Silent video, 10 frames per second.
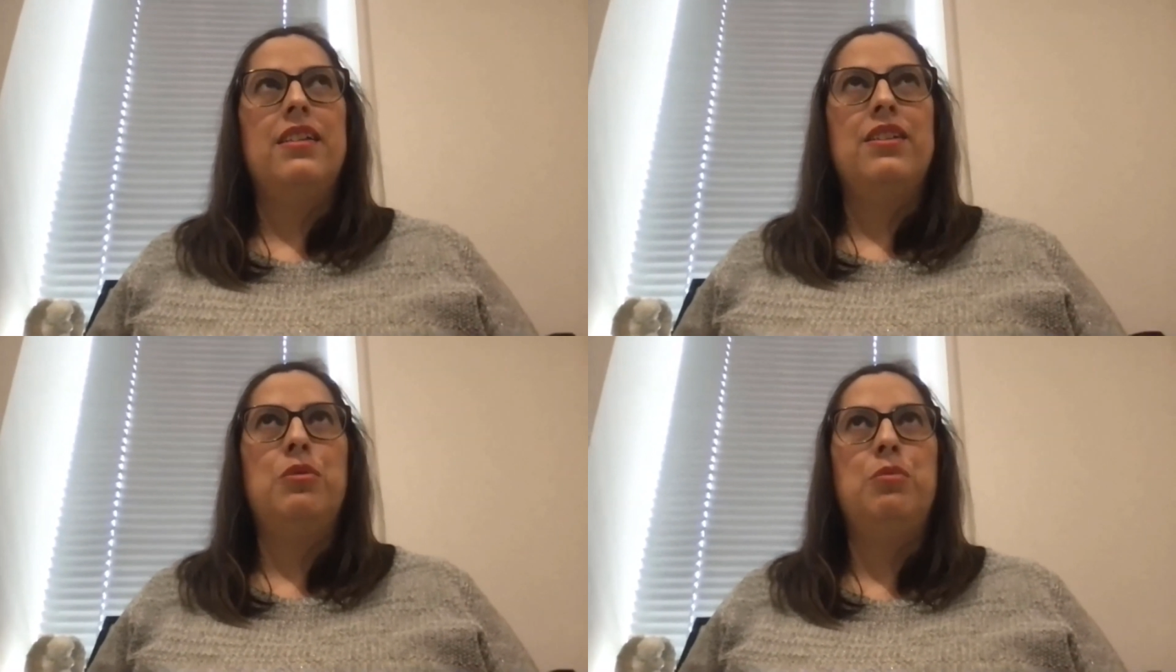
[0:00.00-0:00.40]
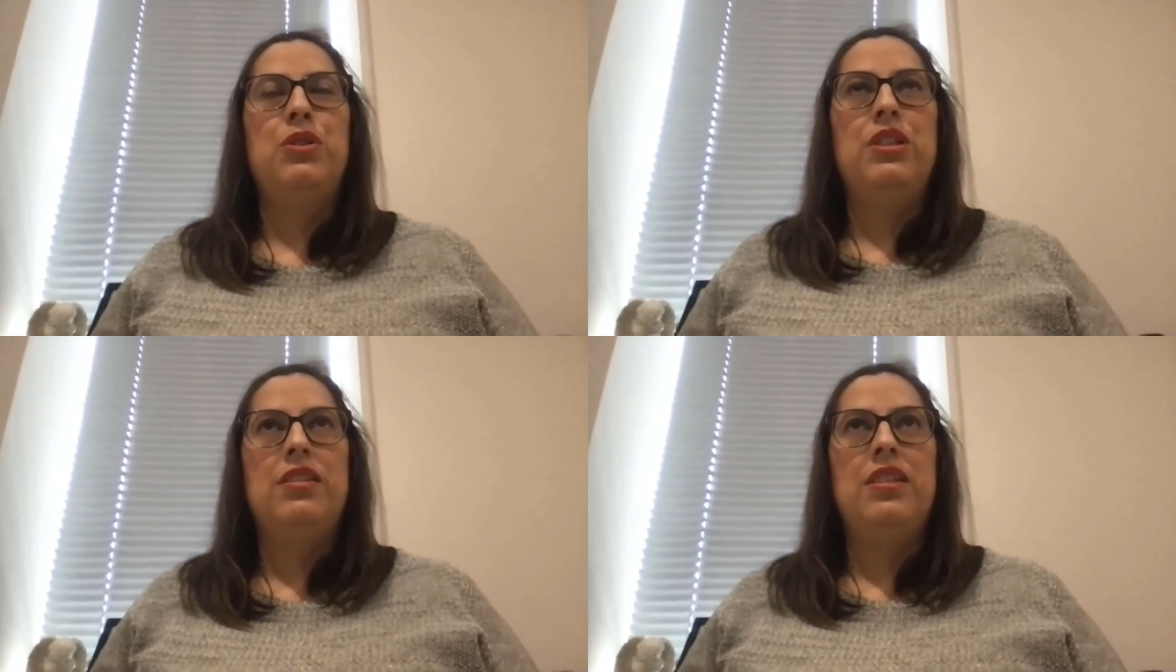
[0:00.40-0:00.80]

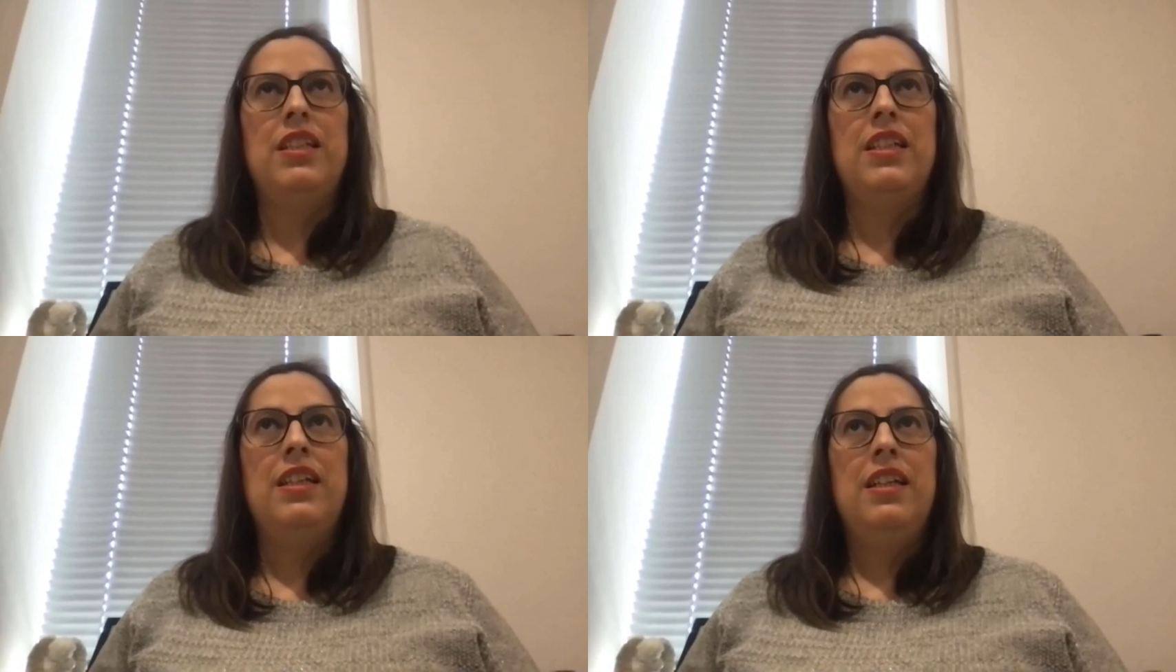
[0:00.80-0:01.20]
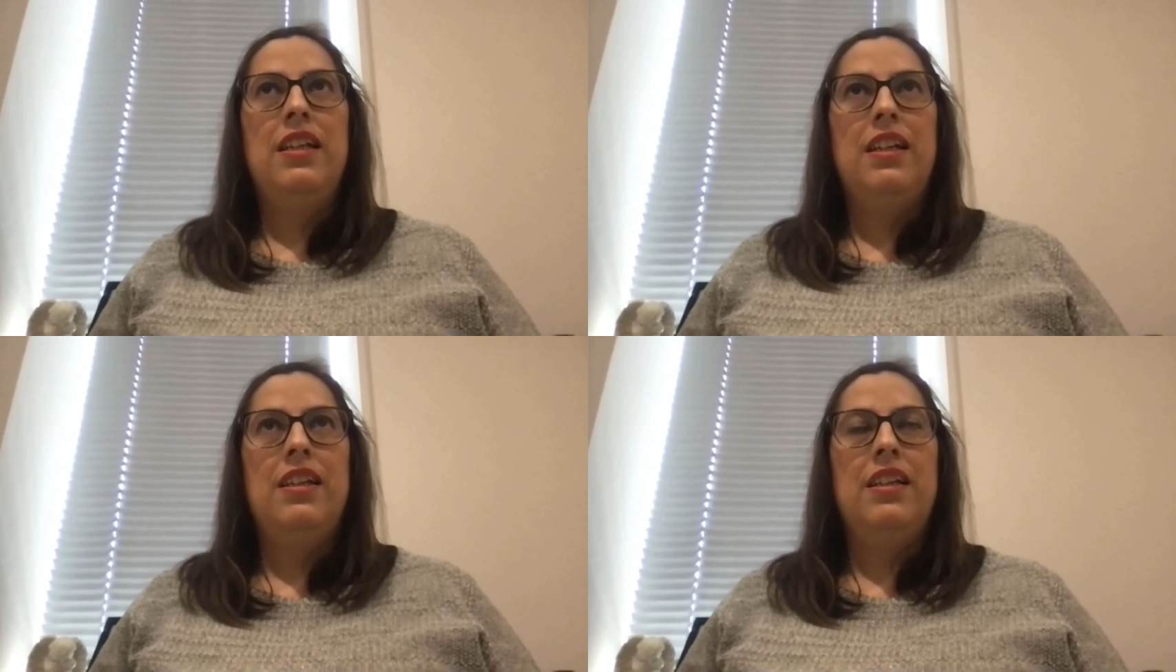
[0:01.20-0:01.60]
community,
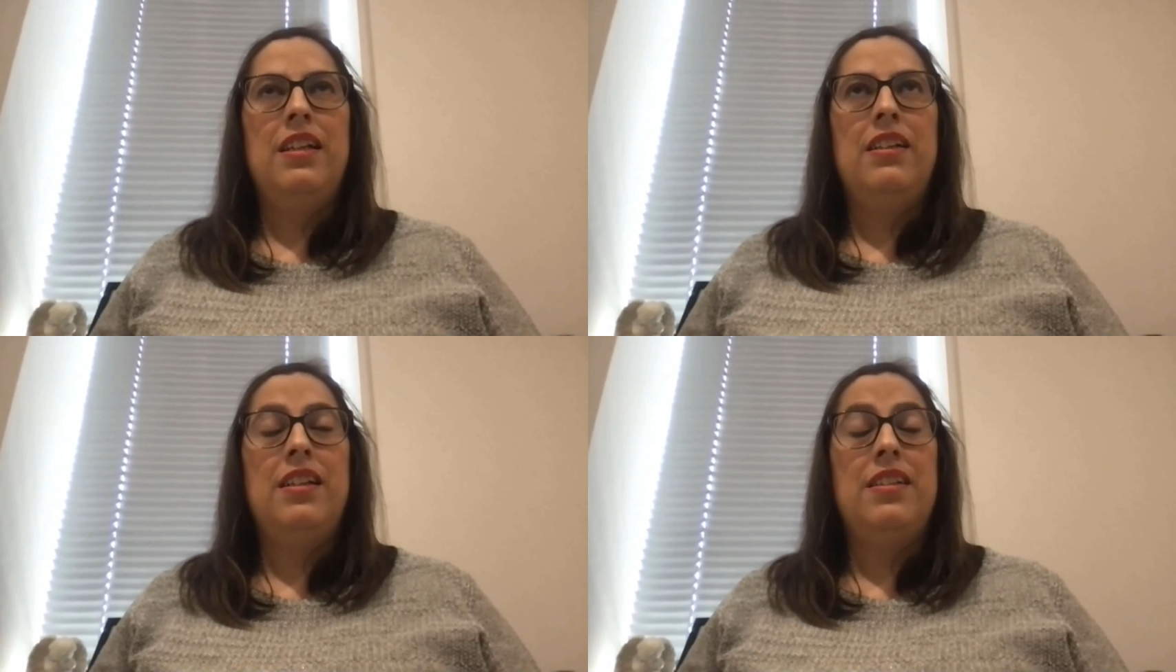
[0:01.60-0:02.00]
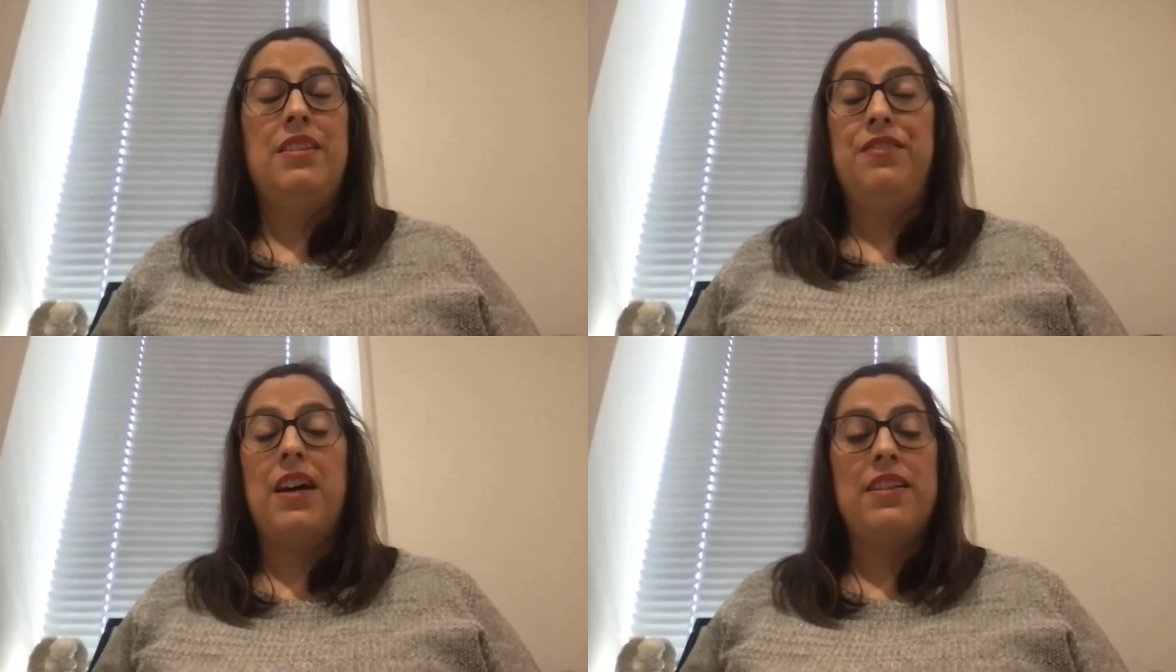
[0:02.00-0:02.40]
there is
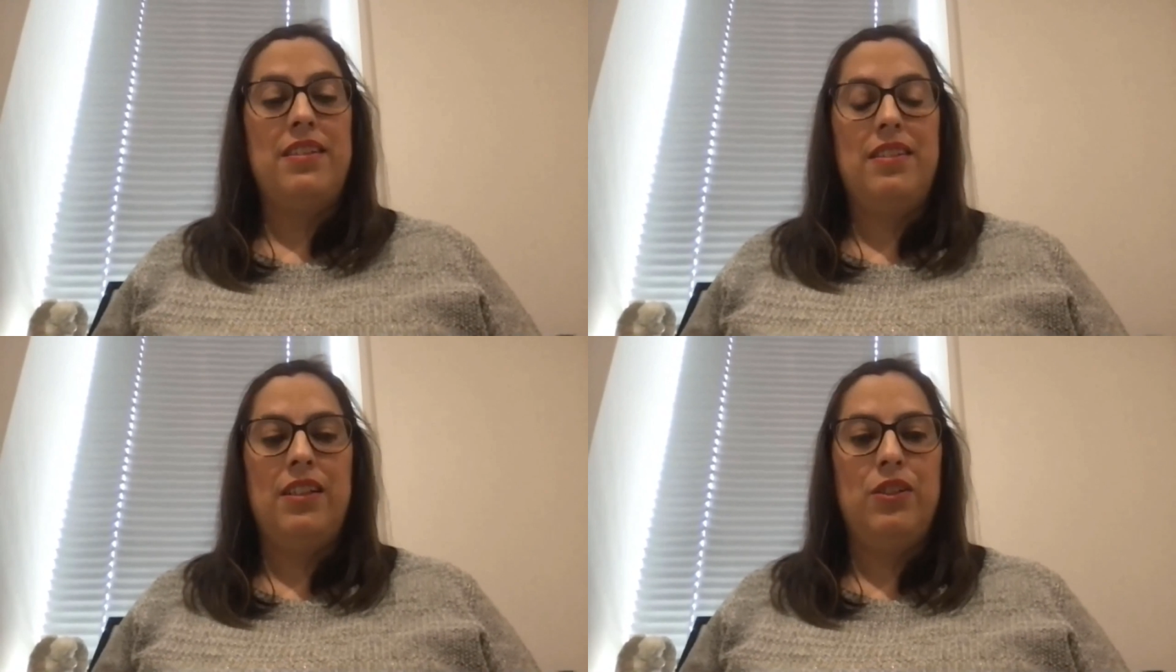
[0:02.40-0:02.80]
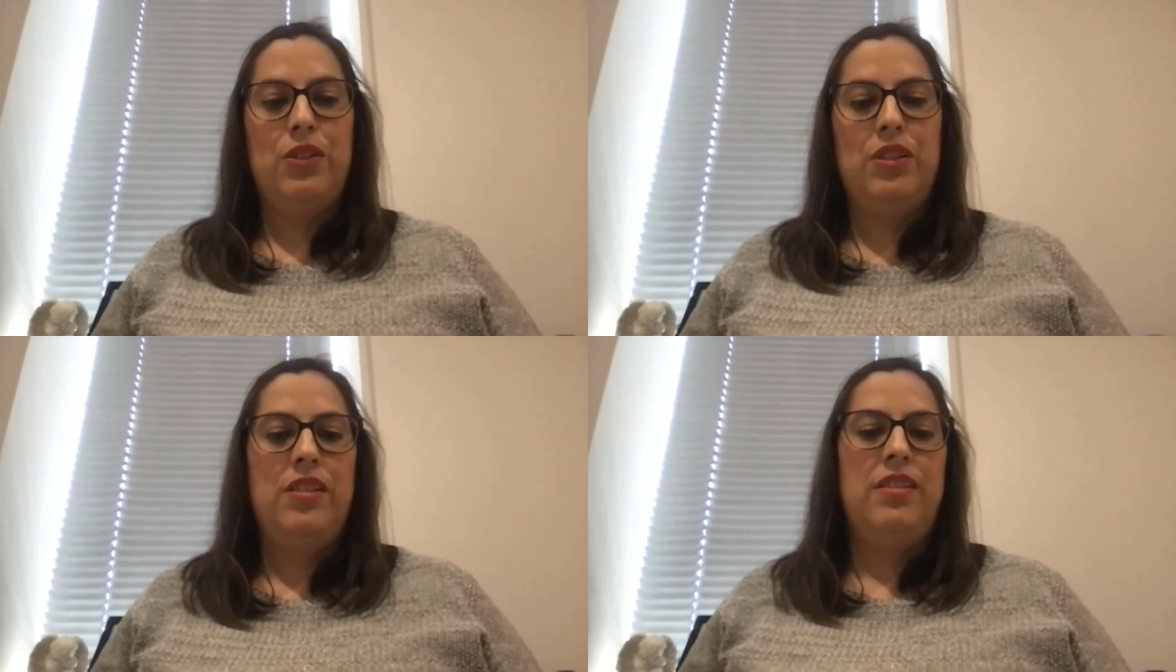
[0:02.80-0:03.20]
a vast
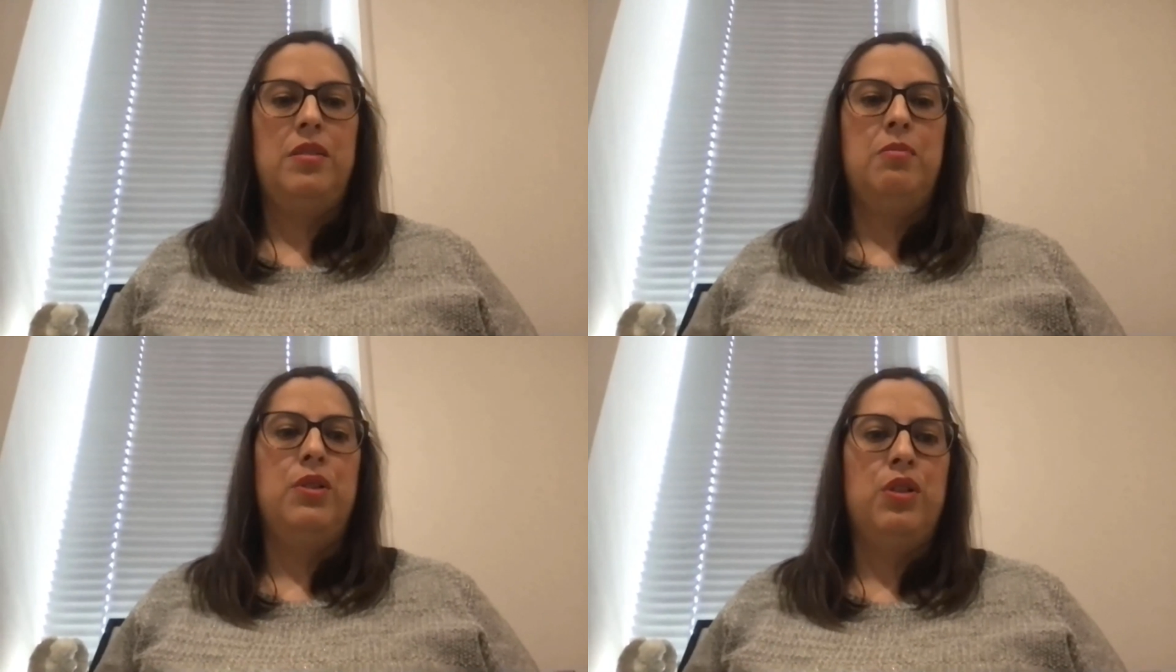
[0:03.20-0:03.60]
ecosystem